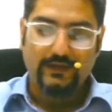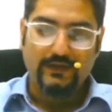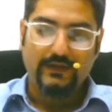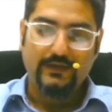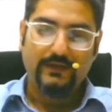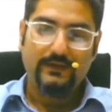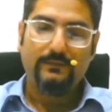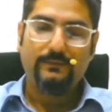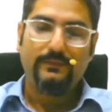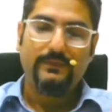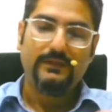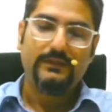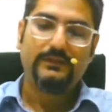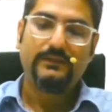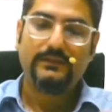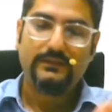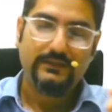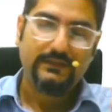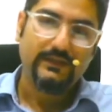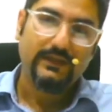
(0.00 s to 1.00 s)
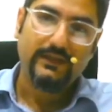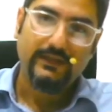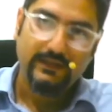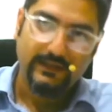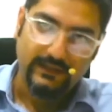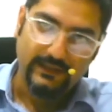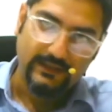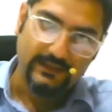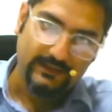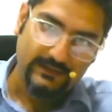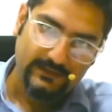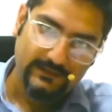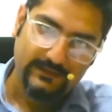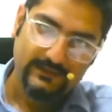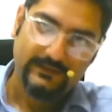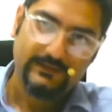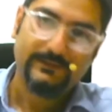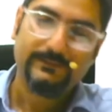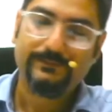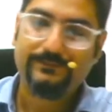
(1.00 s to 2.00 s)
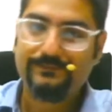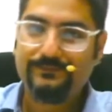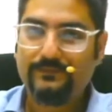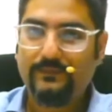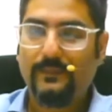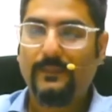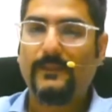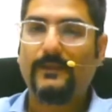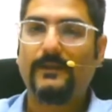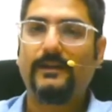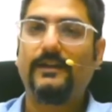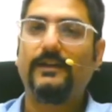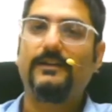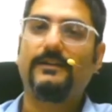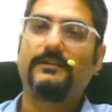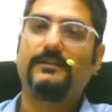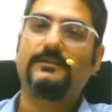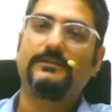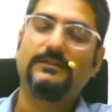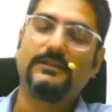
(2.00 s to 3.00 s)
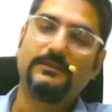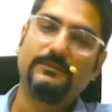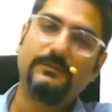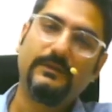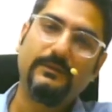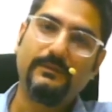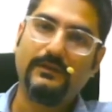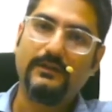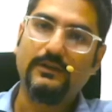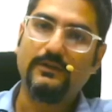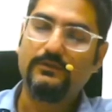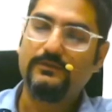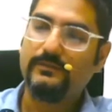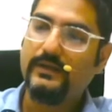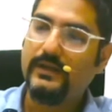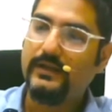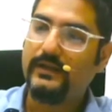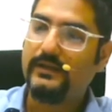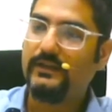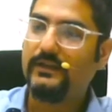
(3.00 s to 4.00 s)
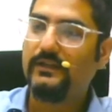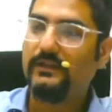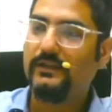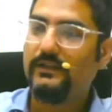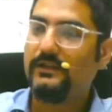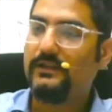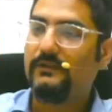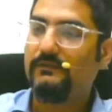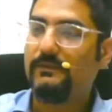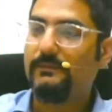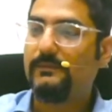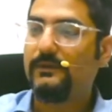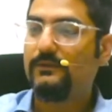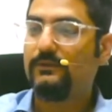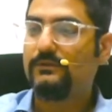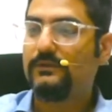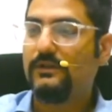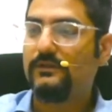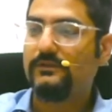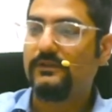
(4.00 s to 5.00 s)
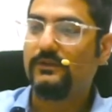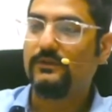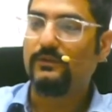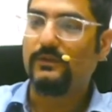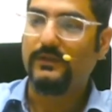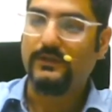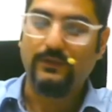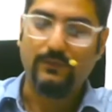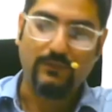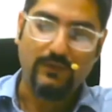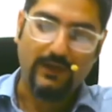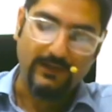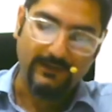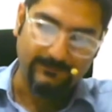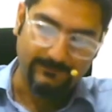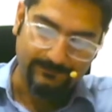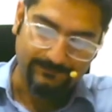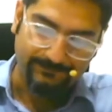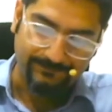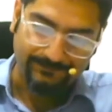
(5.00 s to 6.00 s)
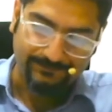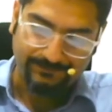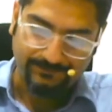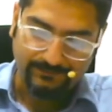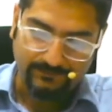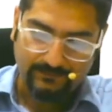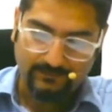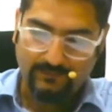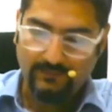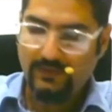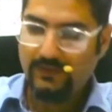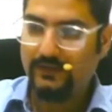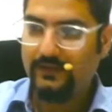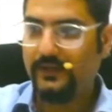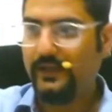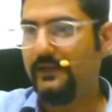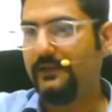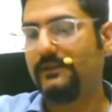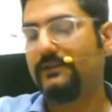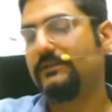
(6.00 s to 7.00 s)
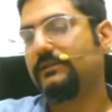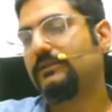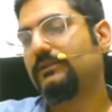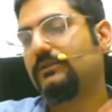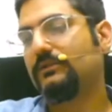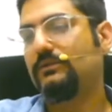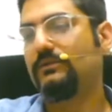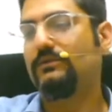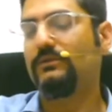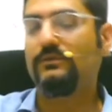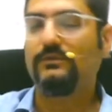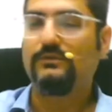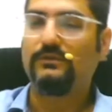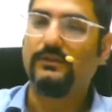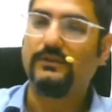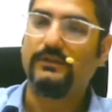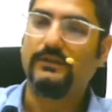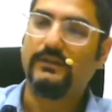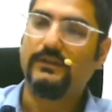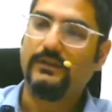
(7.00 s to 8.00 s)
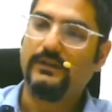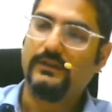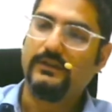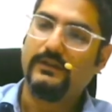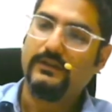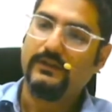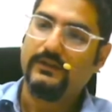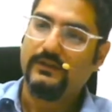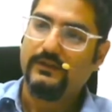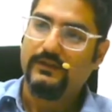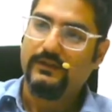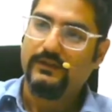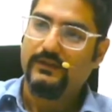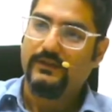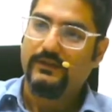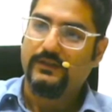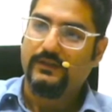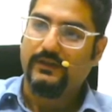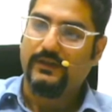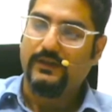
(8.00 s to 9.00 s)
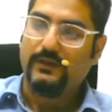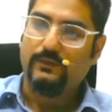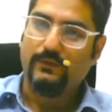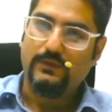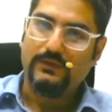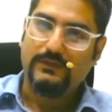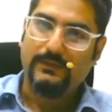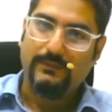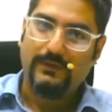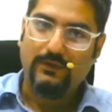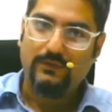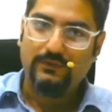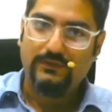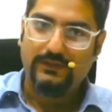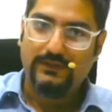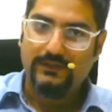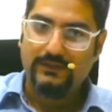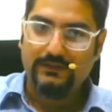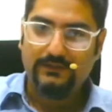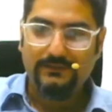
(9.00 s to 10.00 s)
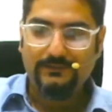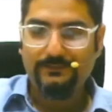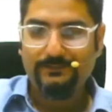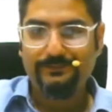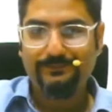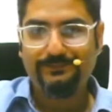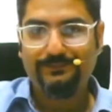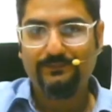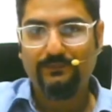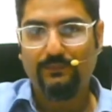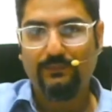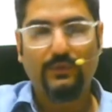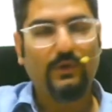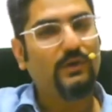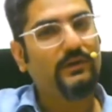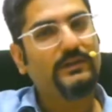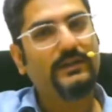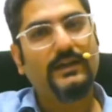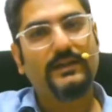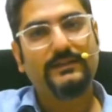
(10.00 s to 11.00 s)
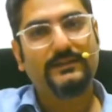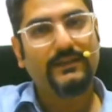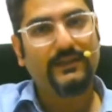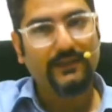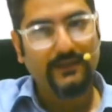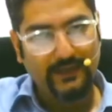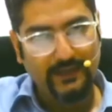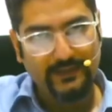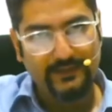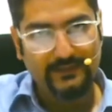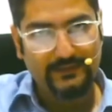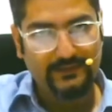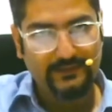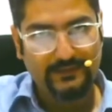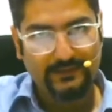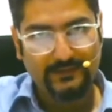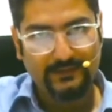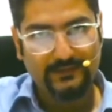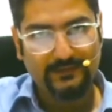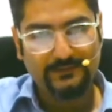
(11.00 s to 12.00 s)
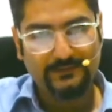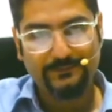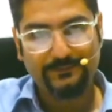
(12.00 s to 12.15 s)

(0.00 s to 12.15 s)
In BCCI case, right, judgment pronounced by ITAT in November 2021, right? So it was about the broadcasting rights